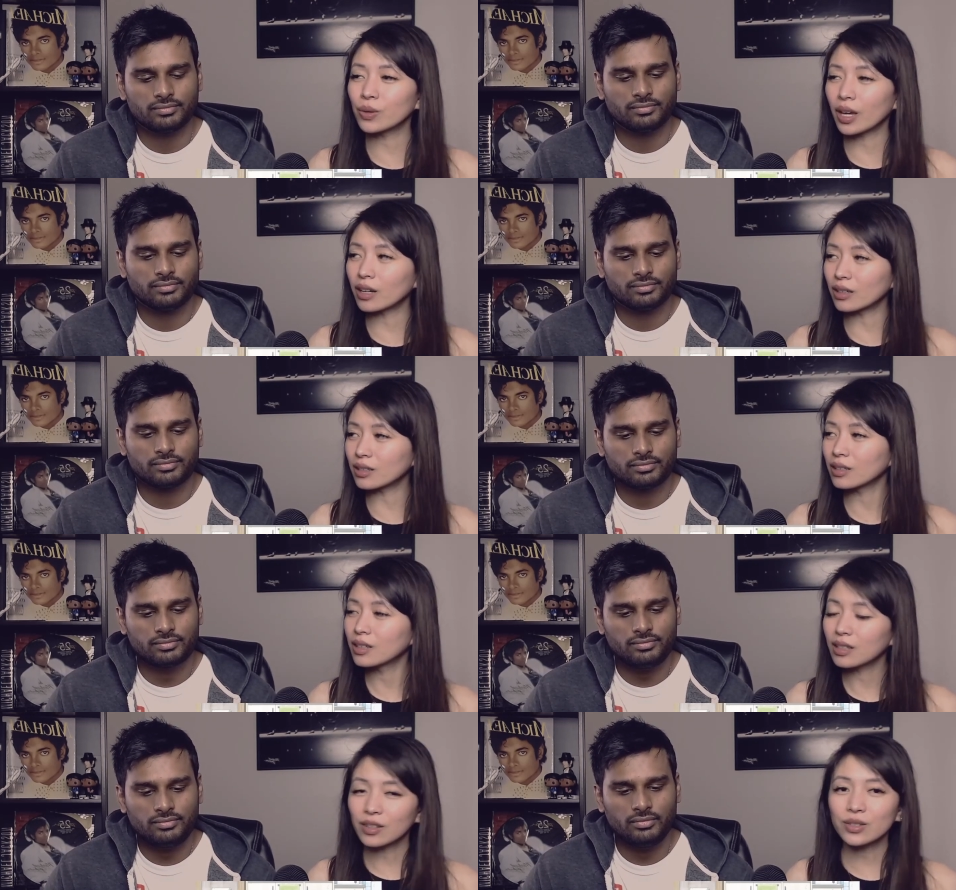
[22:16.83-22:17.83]
Speaker 1: too there
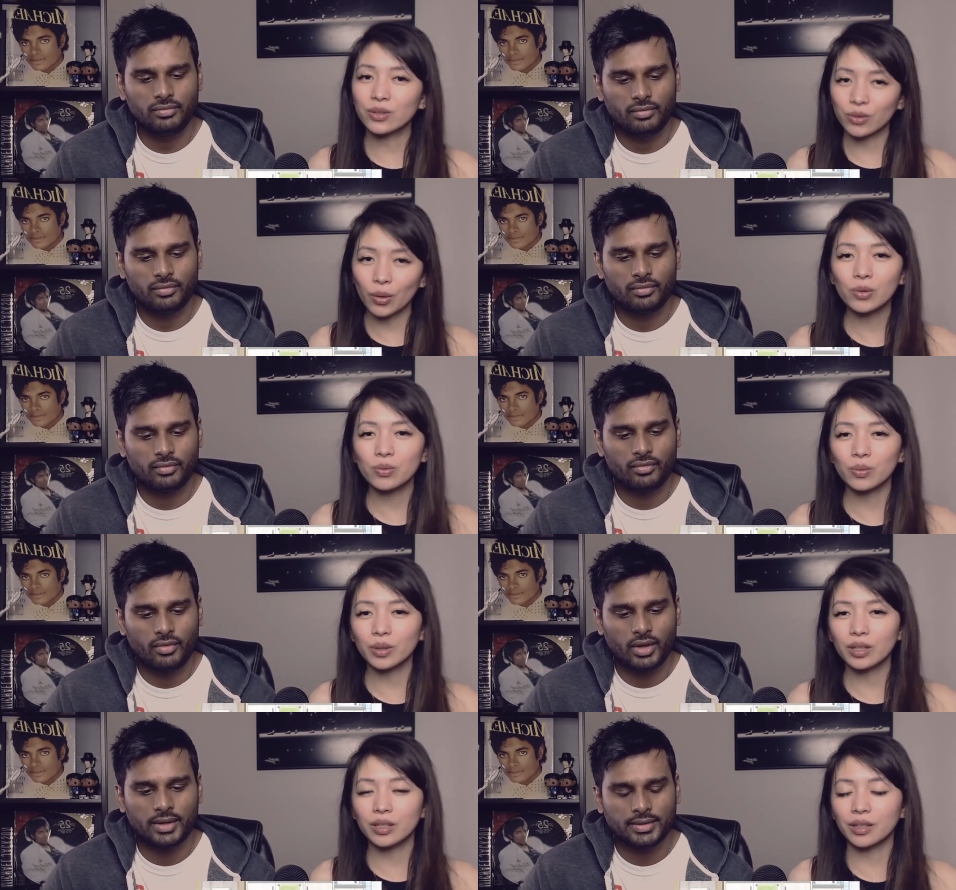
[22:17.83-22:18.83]
because those
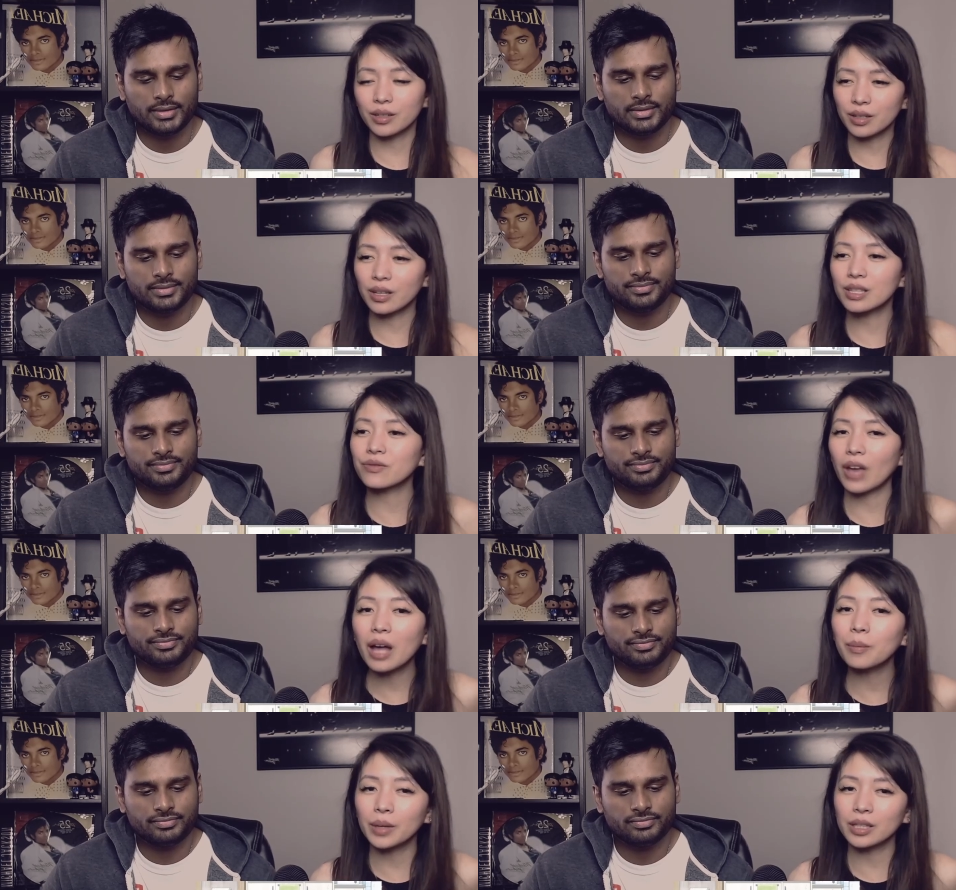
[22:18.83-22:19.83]
were her, his
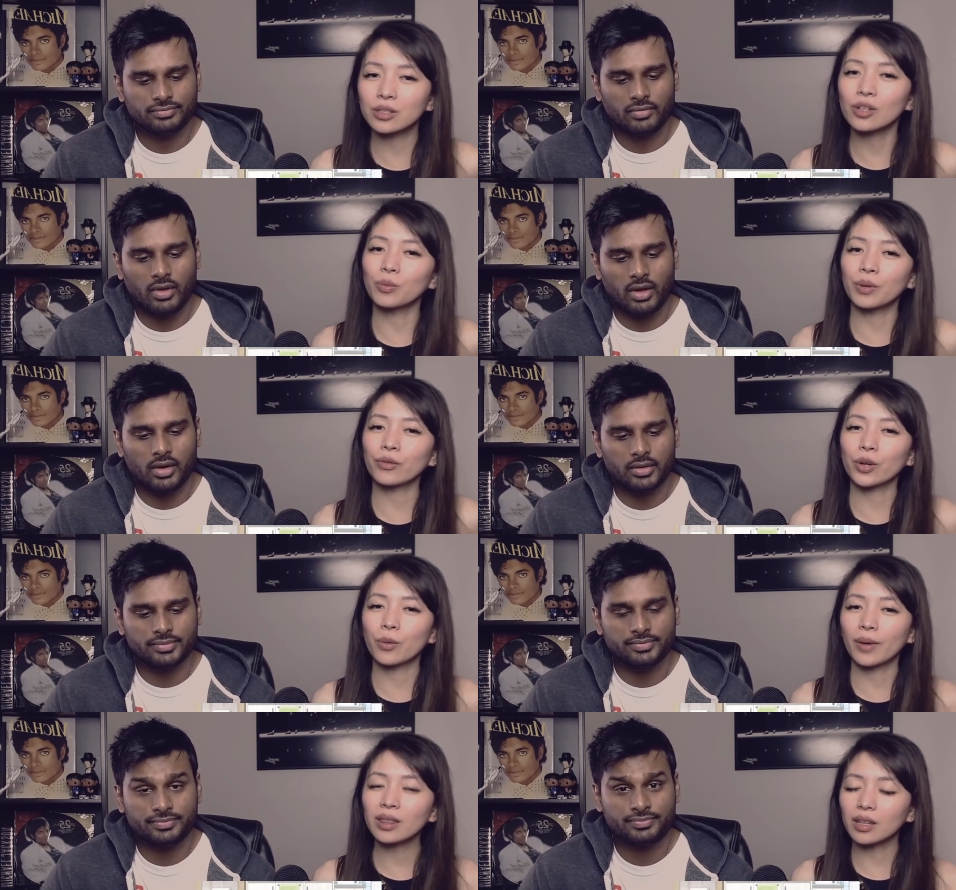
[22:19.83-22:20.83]
family too yeah. before
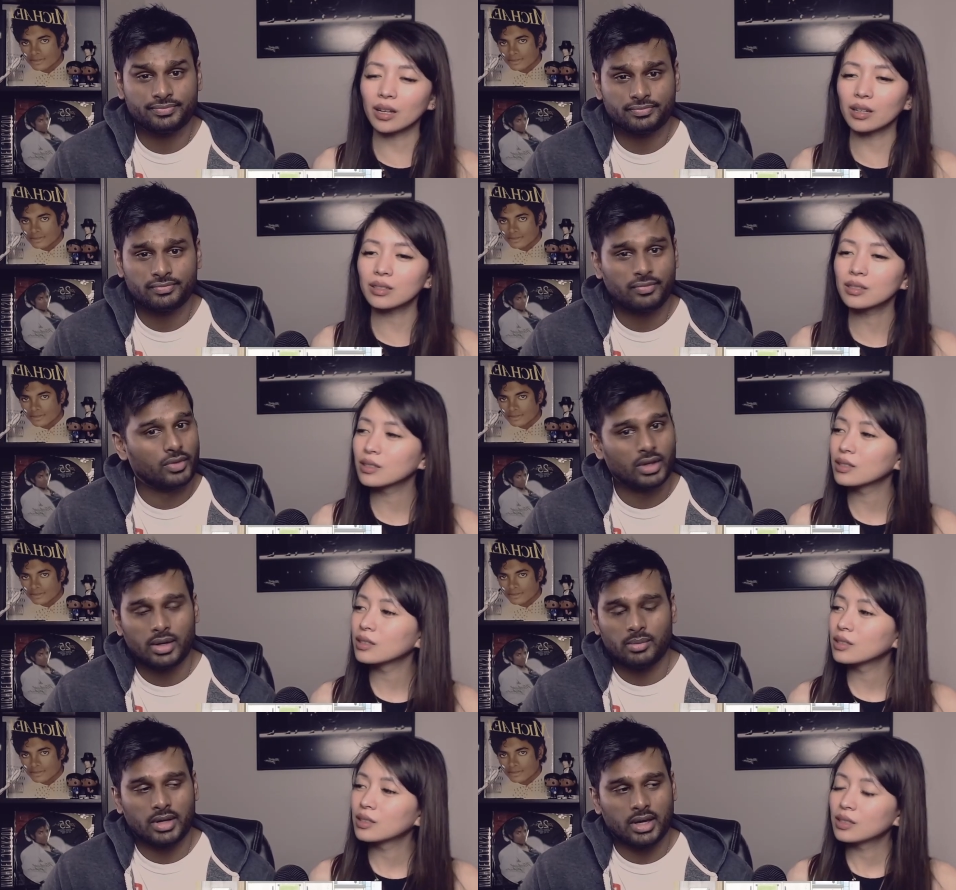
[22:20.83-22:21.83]
he went there
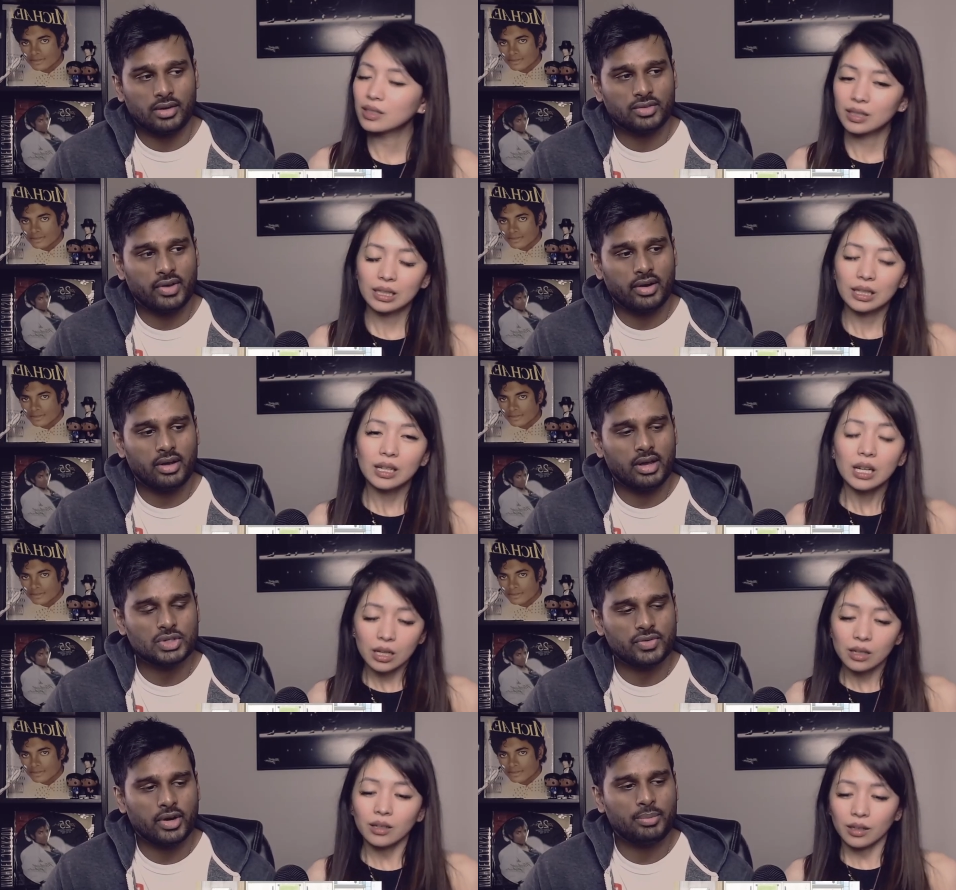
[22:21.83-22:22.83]
Speaker 2: again it was very
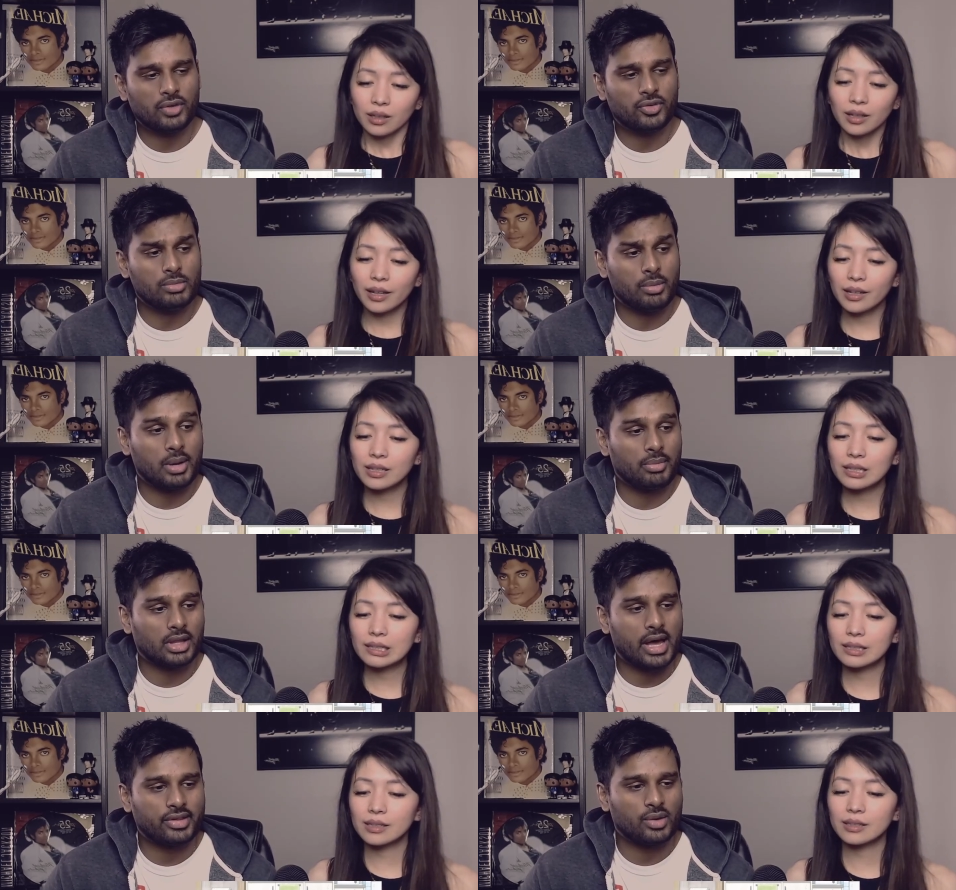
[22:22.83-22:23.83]
it was a very beautiful moment i'm
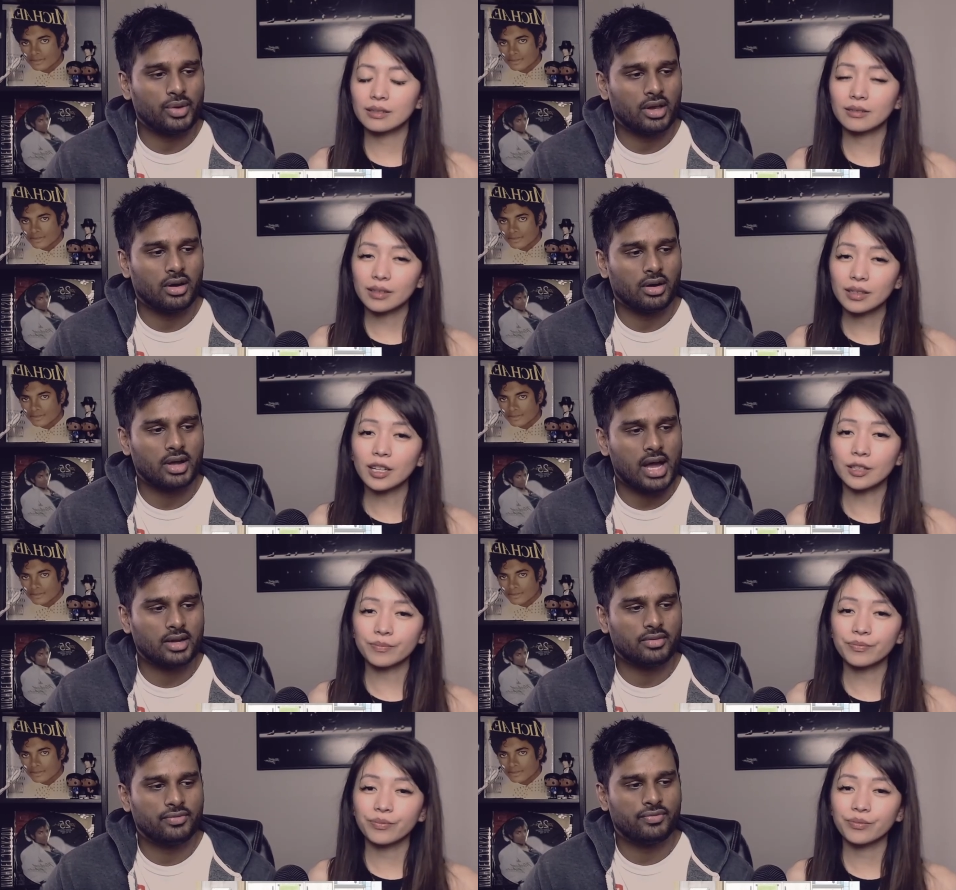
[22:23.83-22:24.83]
glad that we are yeah.
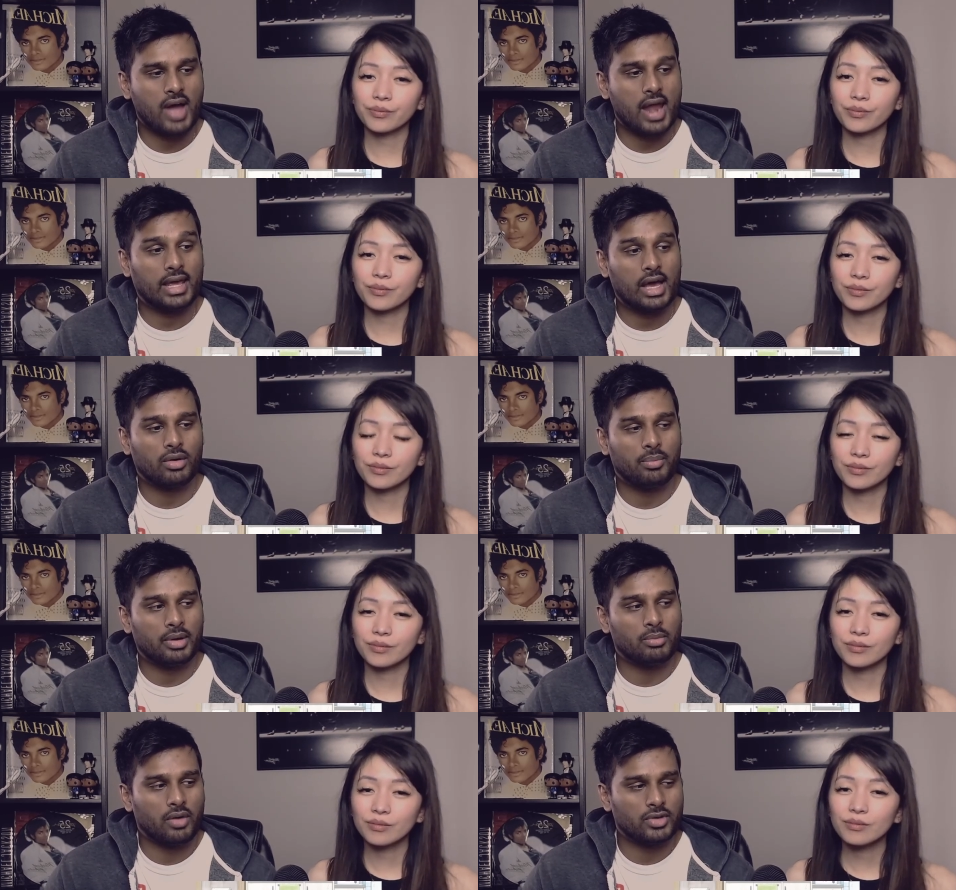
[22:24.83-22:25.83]
kind of finding out a
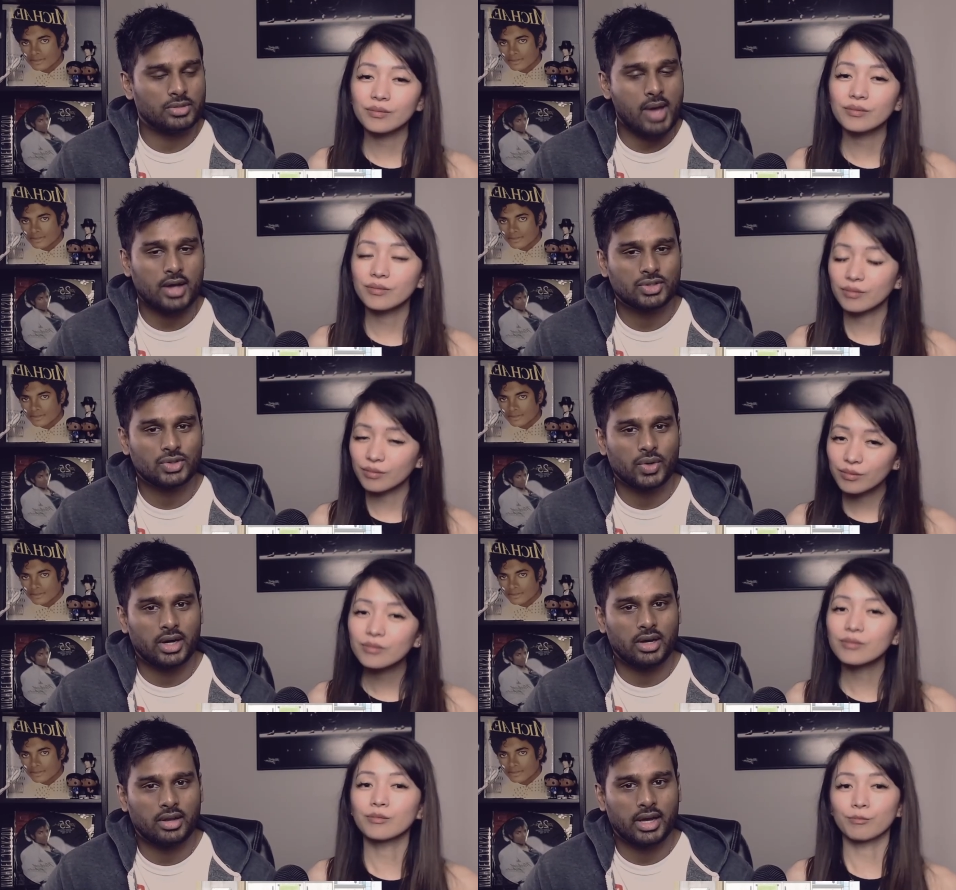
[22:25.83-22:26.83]
bit more of his
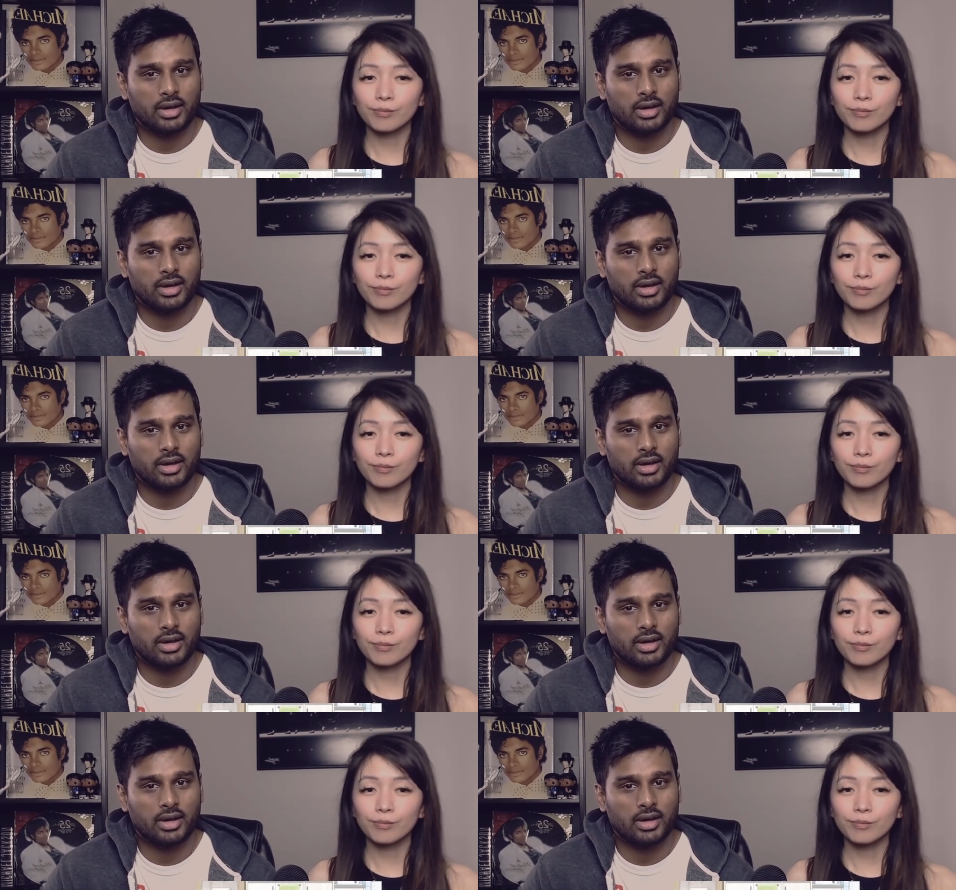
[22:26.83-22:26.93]
backstory and